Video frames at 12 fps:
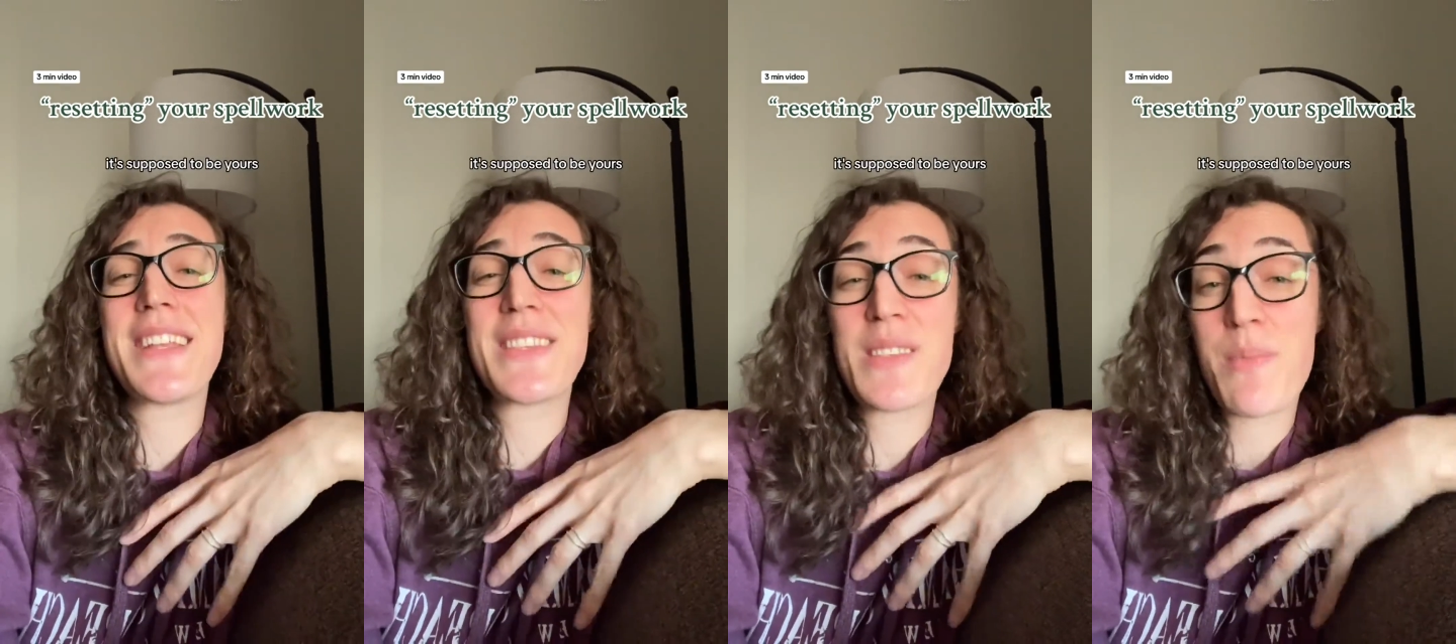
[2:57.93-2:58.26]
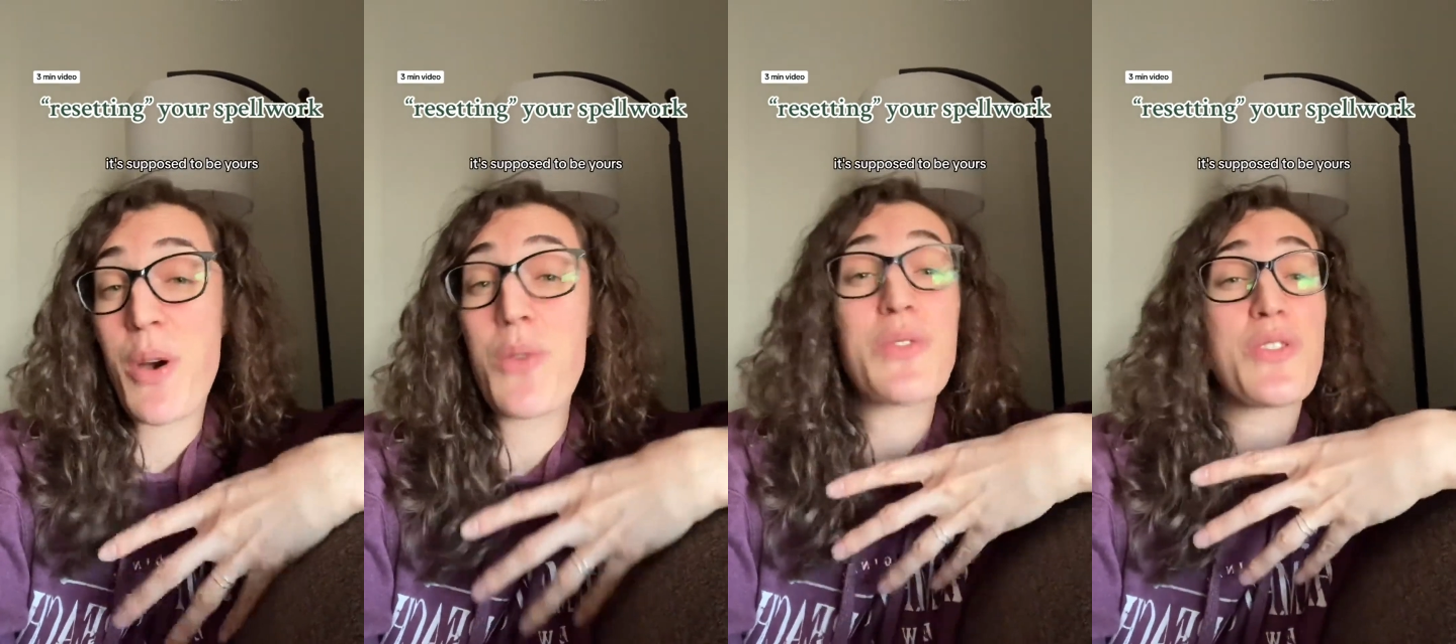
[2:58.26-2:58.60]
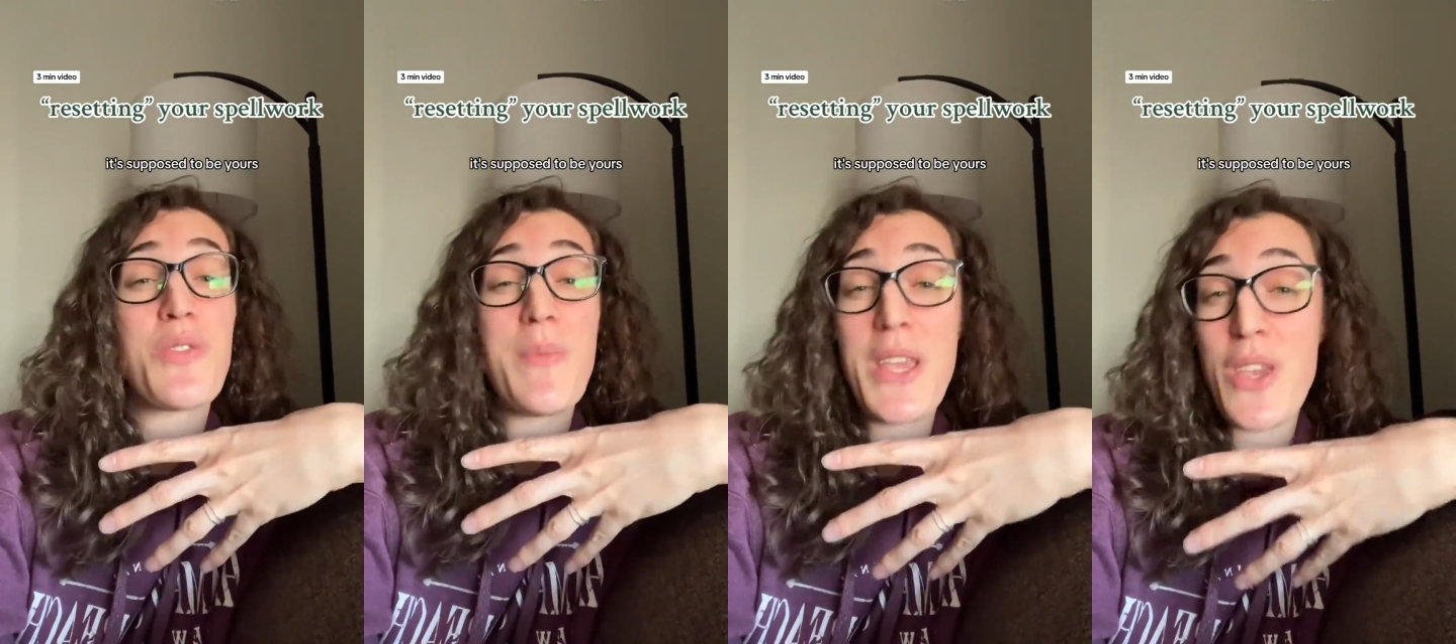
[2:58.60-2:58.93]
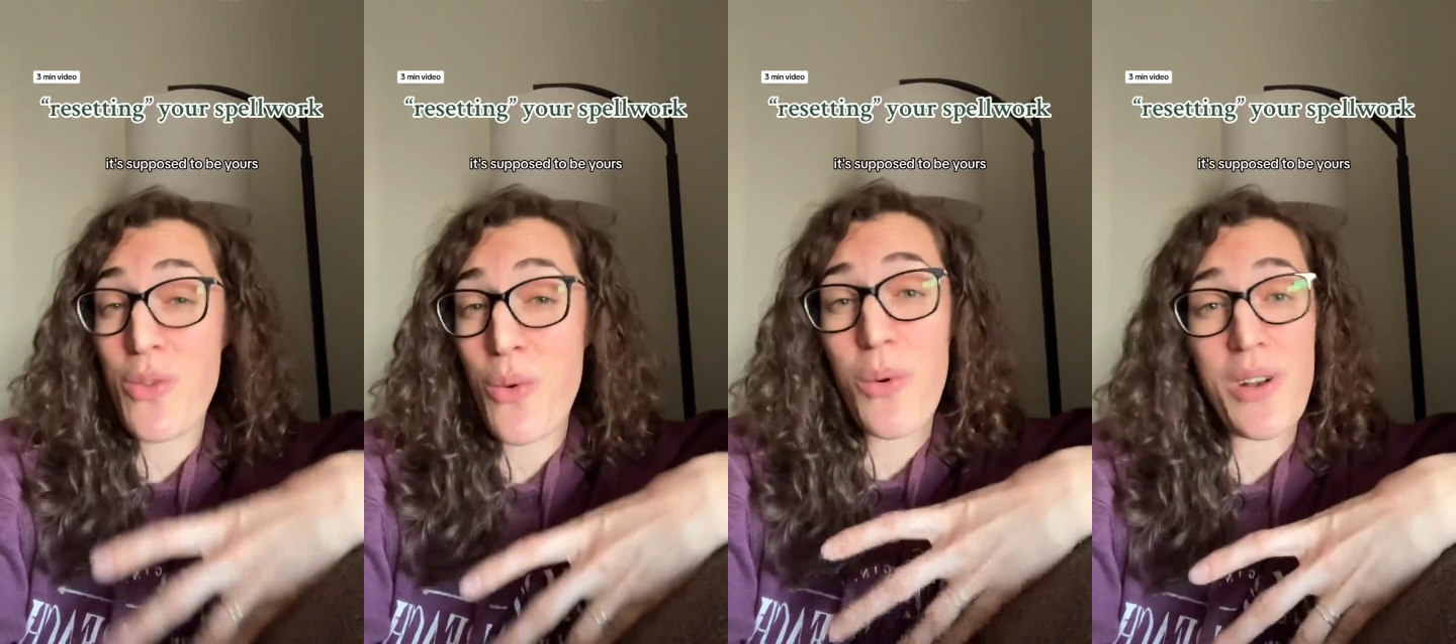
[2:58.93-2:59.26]
It's supposed to be
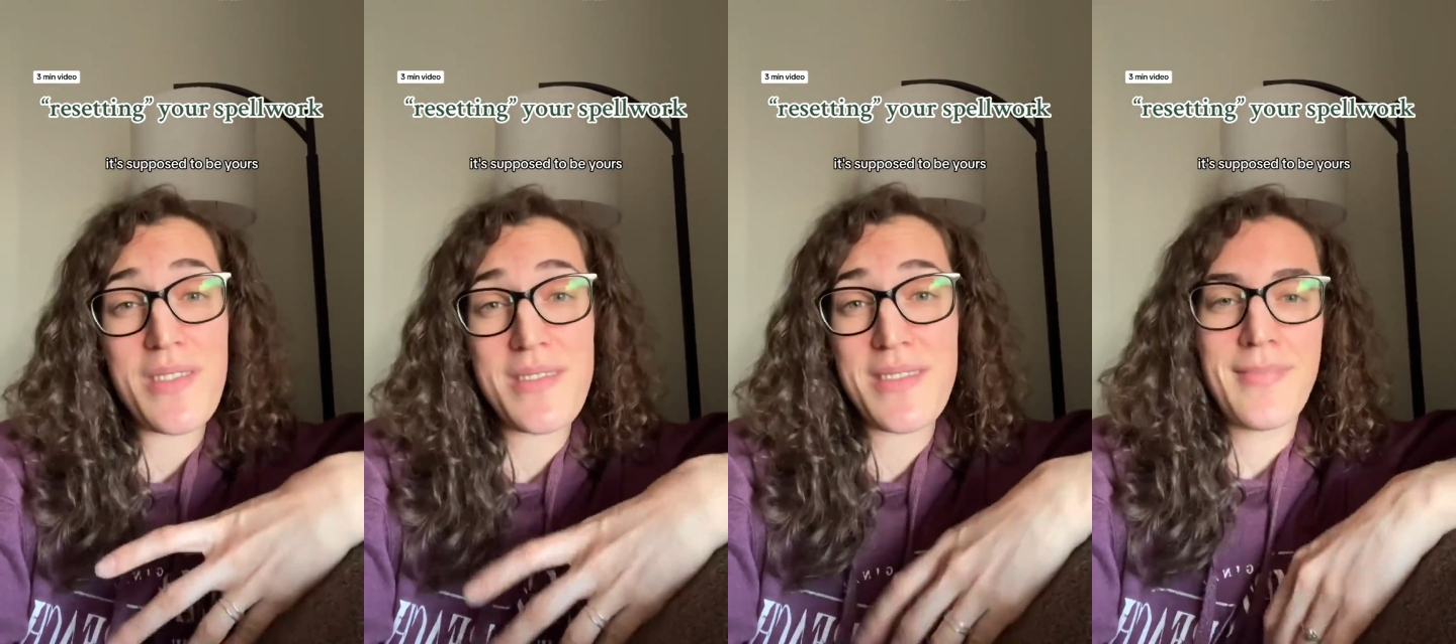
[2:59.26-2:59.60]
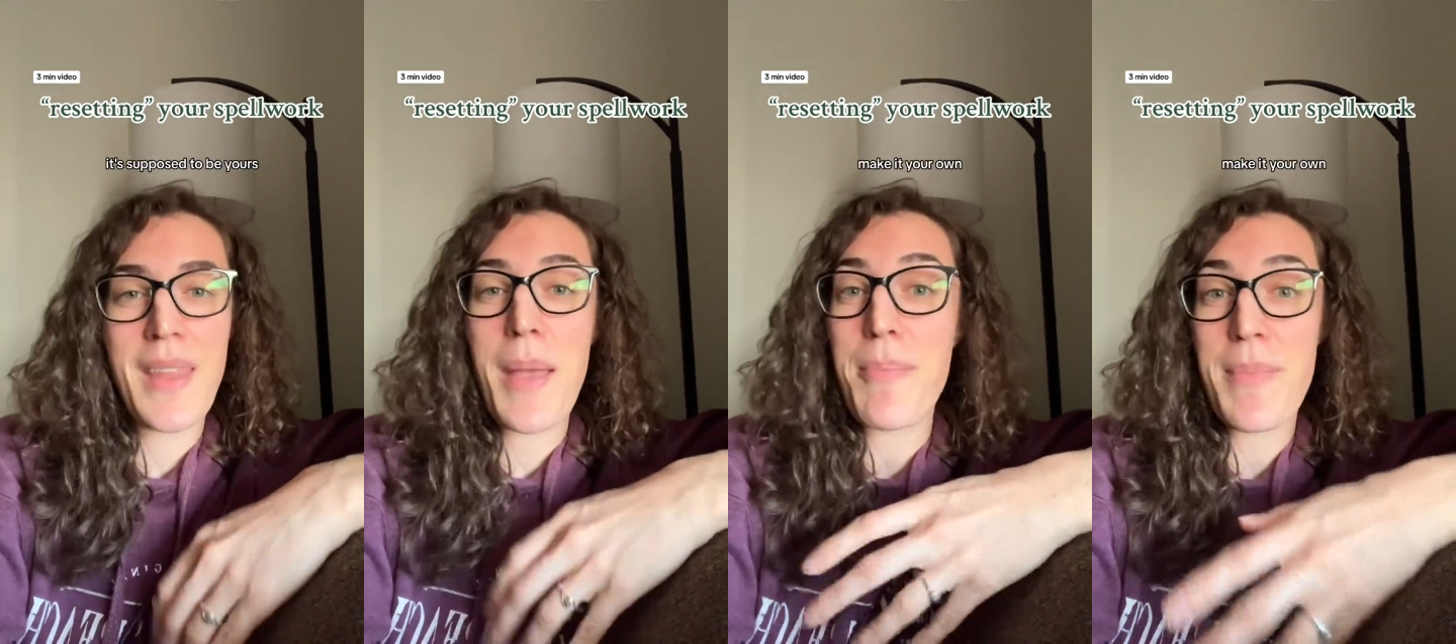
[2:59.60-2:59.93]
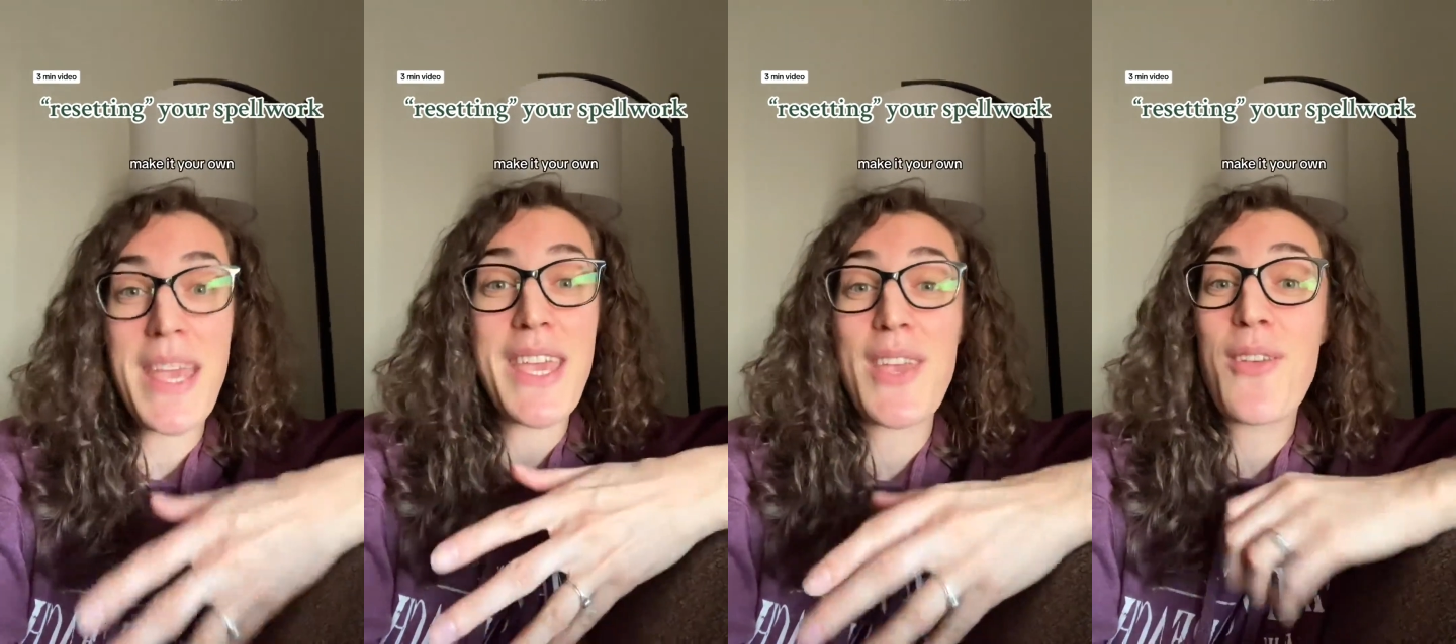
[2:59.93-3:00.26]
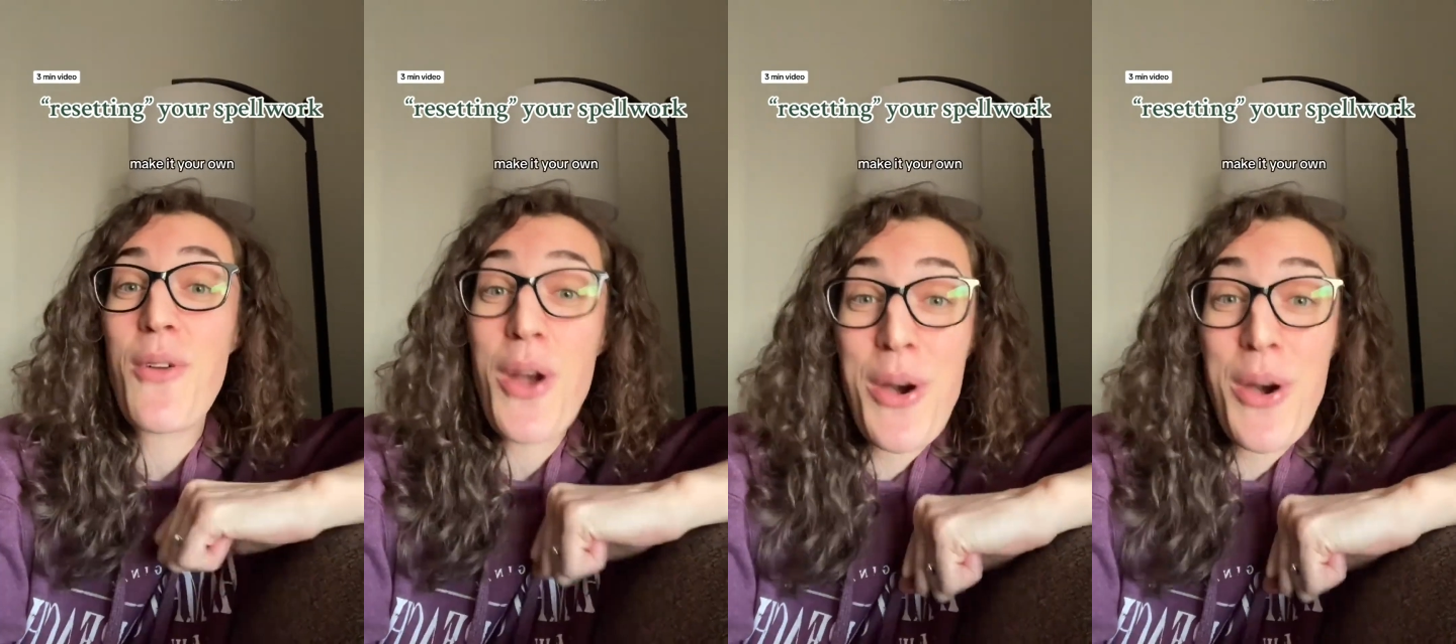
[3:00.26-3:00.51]
yours. Make it your